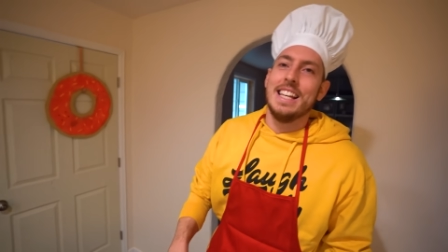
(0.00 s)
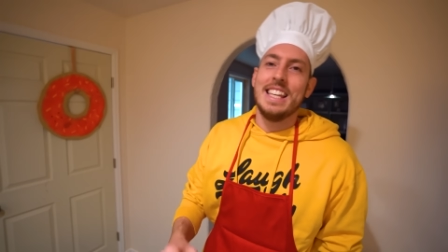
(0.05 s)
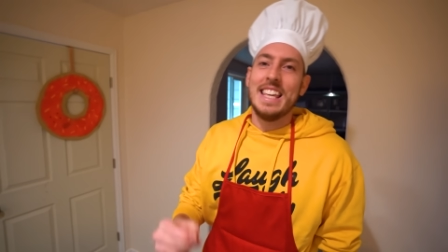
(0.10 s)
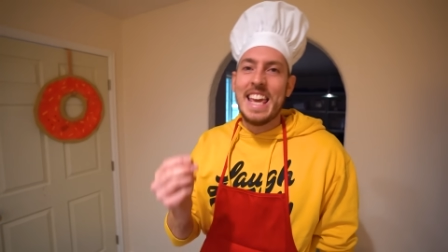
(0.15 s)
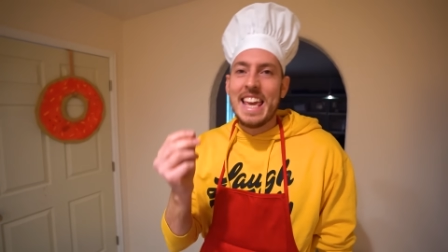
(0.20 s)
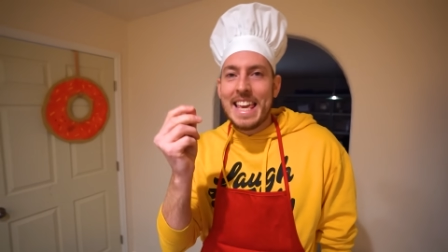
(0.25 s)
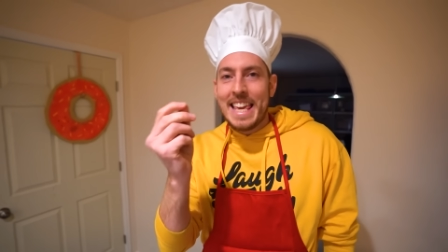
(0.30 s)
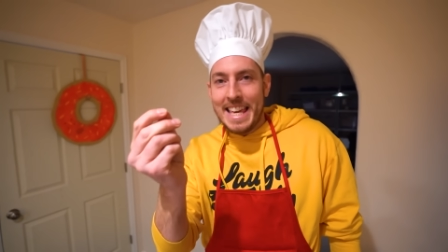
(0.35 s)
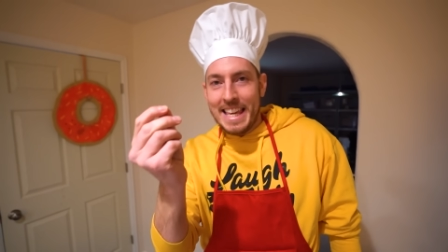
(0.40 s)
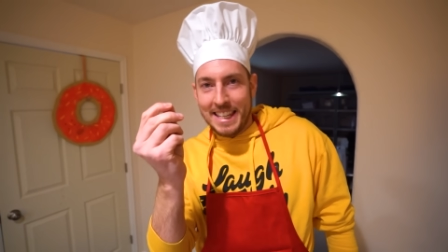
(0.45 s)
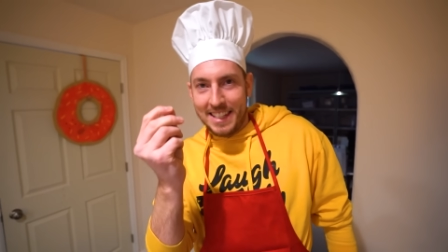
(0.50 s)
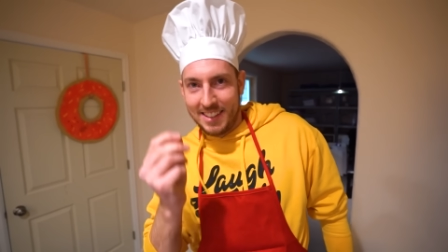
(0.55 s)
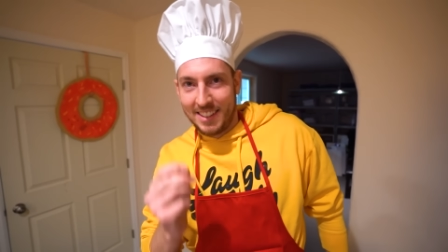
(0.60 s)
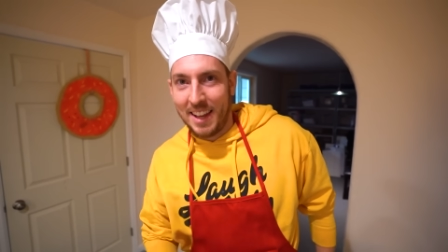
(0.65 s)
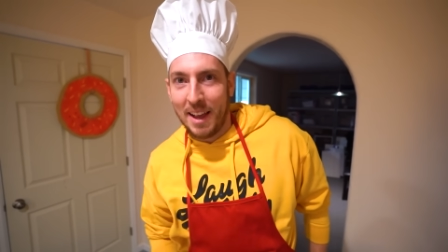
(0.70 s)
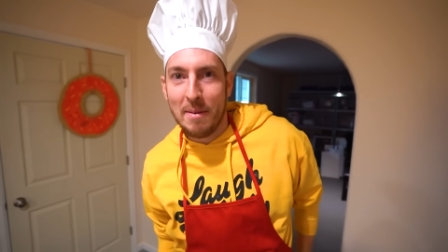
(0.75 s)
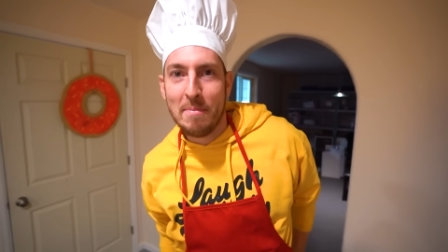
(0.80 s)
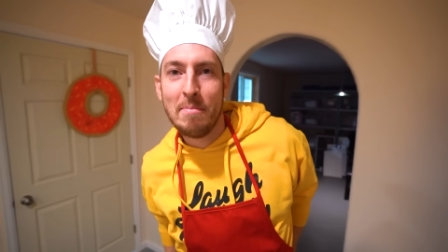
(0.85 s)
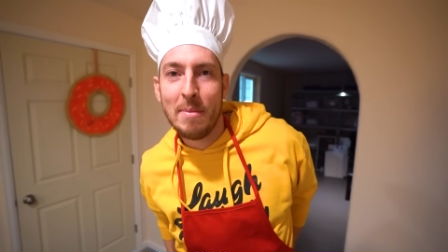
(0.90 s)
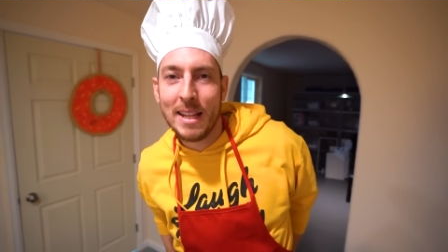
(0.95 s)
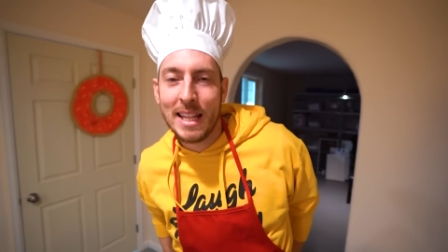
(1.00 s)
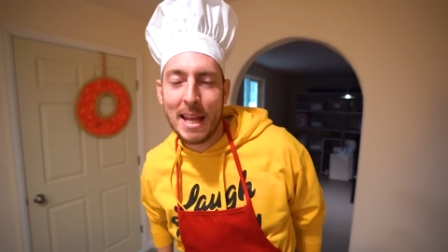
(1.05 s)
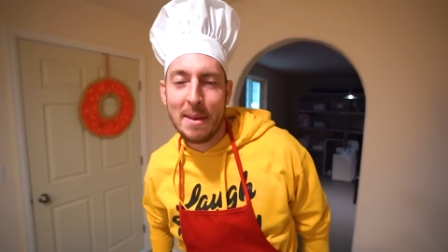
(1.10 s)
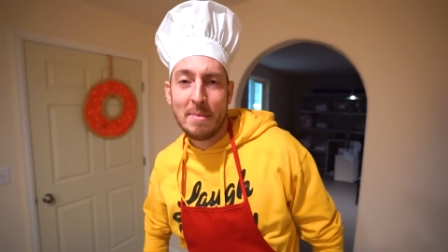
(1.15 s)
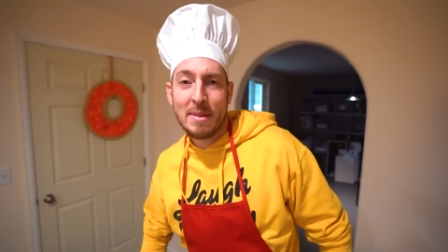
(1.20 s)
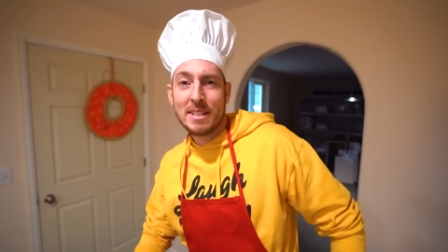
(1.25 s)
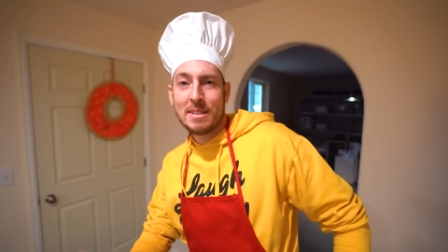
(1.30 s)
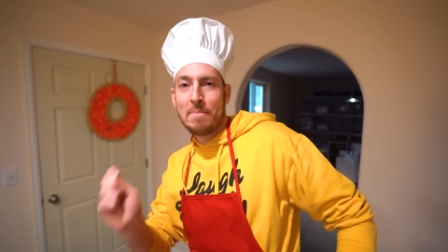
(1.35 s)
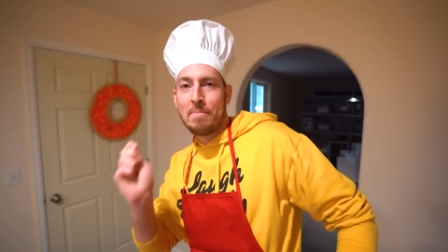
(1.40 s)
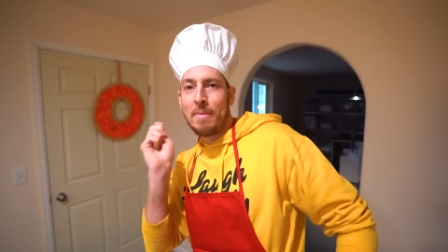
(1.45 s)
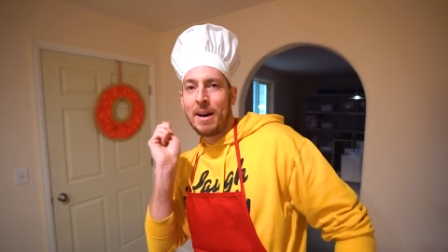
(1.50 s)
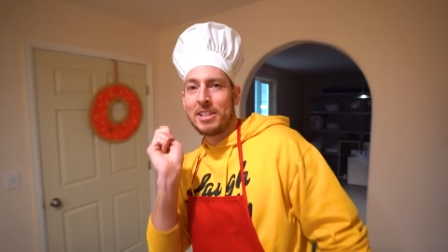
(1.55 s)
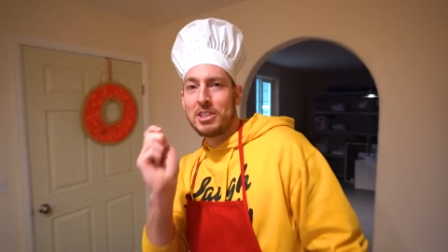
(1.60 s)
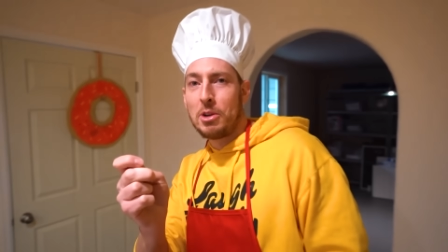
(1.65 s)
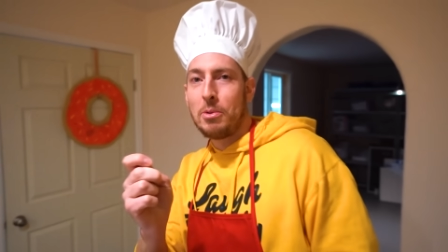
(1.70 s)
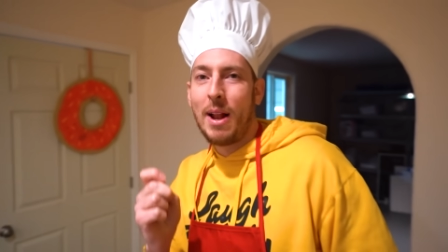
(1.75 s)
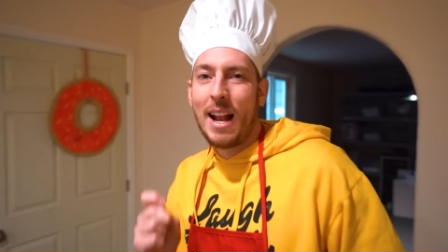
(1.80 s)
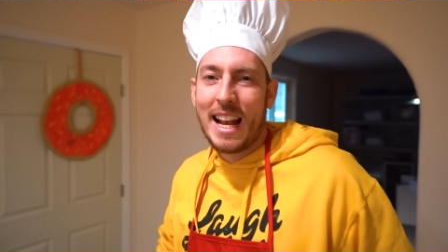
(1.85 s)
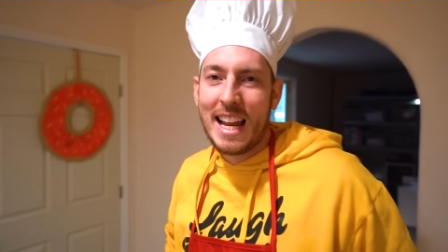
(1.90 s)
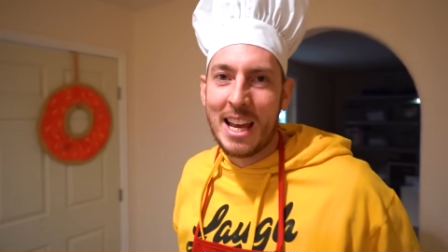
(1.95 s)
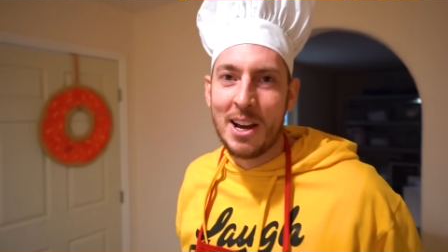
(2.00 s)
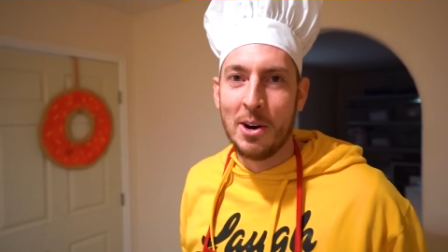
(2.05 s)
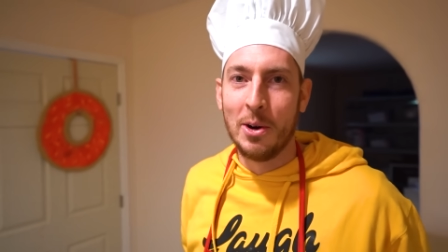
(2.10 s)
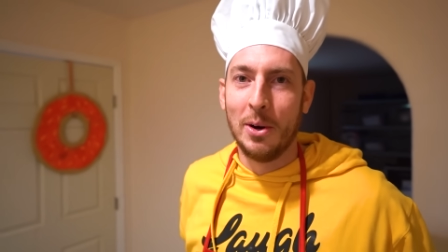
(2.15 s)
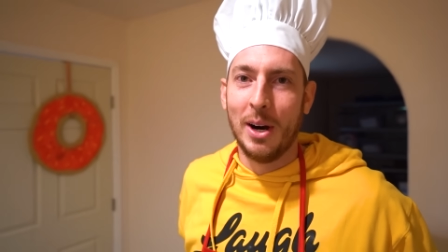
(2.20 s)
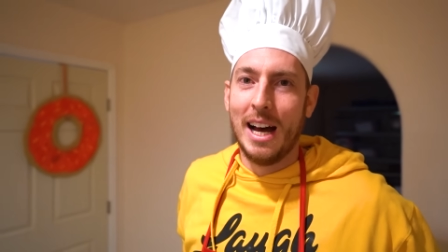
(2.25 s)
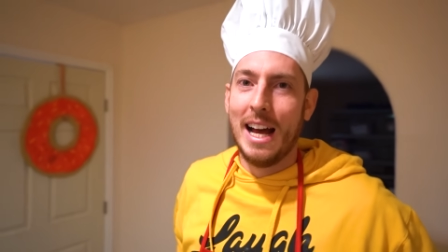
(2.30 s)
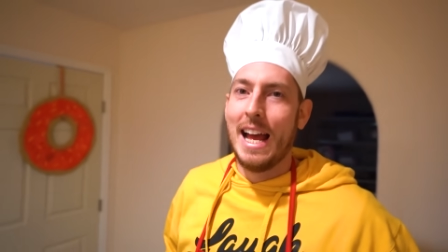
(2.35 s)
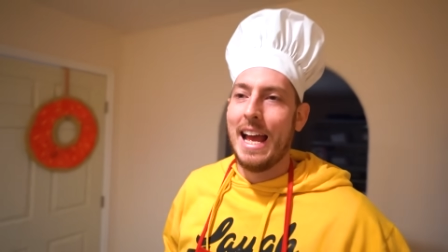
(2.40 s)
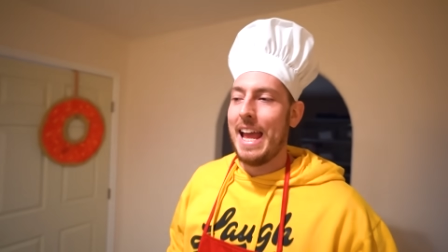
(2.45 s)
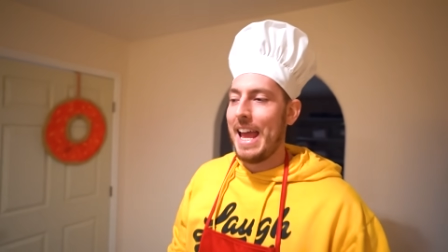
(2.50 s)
Ease. My name is Mattarellio,